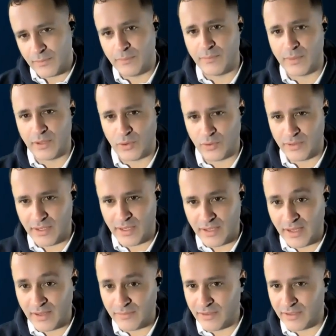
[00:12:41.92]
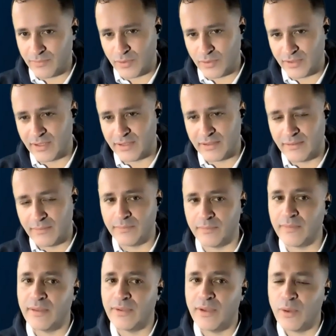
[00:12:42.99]
but don't take care of this process.
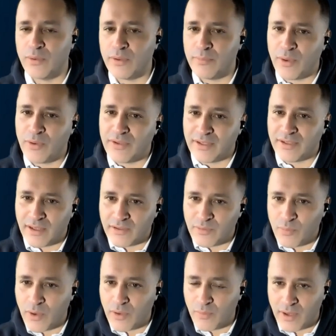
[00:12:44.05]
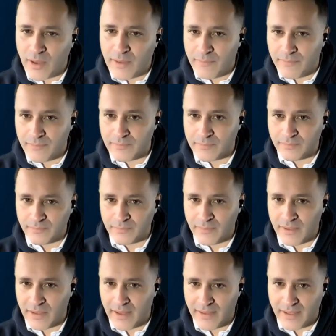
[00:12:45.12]
So the process doesn't work well.
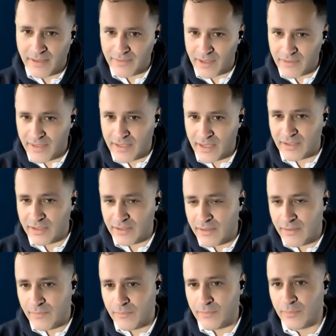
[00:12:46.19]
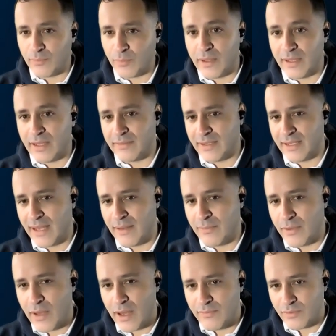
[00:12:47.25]
And these 5 stages, what give the name
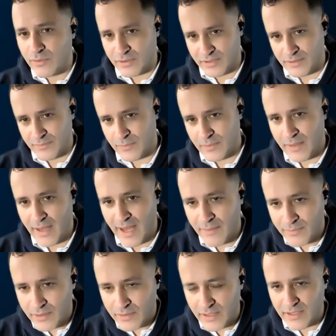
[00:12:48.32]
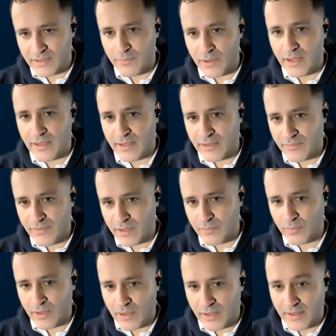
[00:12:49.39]
to Afros. Afros is a marketing
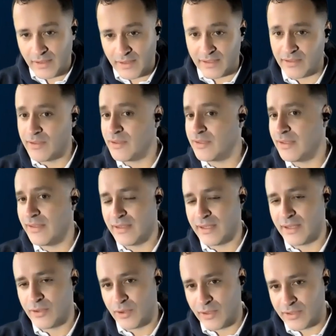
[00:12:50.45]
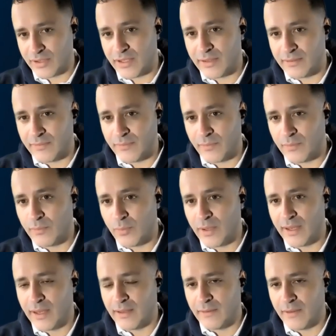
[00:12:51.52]
framework. It's not just a technology
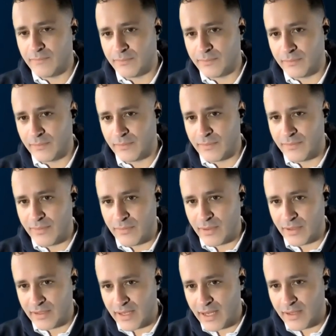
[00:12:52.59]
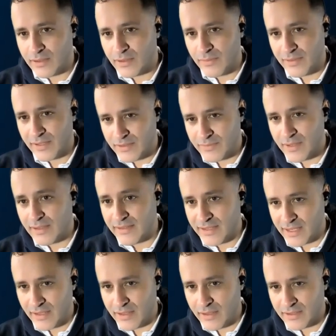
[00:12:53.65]
where the first letter of these 5
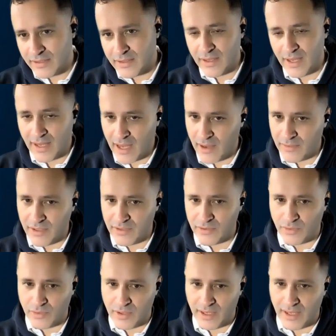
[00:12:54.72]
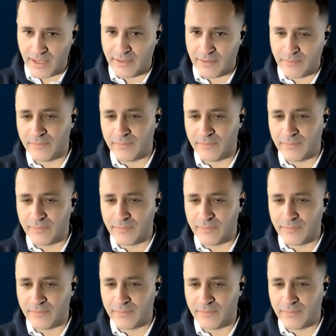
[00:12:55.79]
stages allows us to create